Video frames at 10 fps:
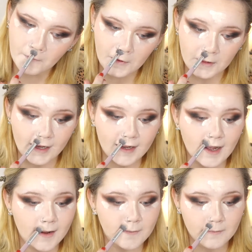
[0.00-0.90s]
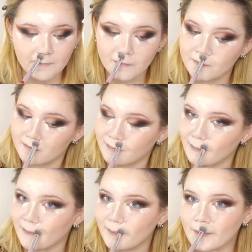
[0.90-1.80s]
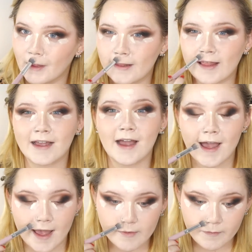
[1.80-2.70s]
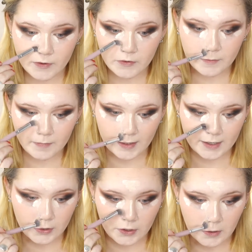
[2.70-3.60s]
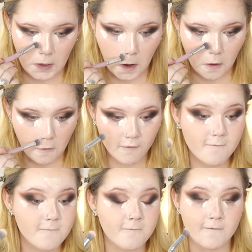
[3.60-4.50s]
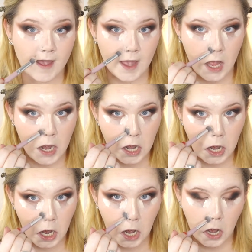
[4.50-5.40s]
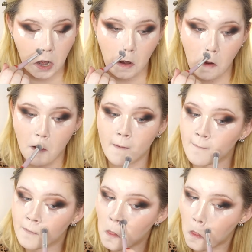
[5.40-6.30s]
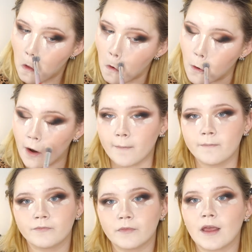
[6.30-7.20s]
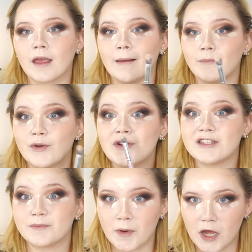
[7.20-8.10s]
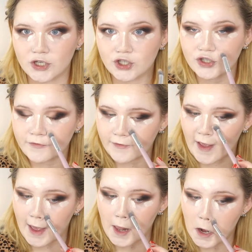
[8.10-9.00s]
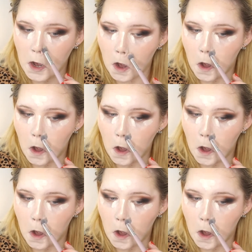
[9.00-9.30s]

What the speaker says: Like I am a beauty blender fan or a beauty sponge fan,